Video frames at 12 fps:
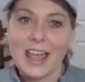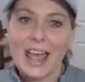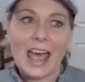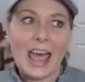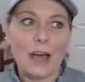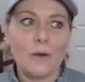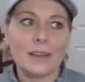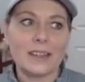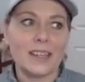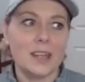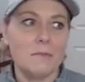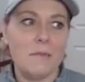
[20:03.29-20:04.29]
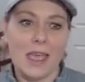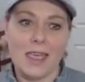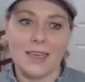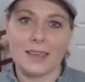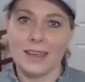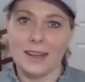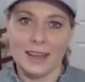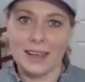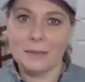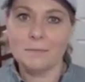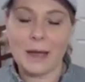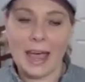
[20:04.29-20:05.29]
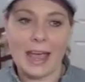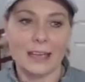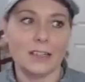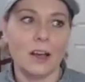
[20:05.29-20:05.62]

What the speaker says: how it can make an impact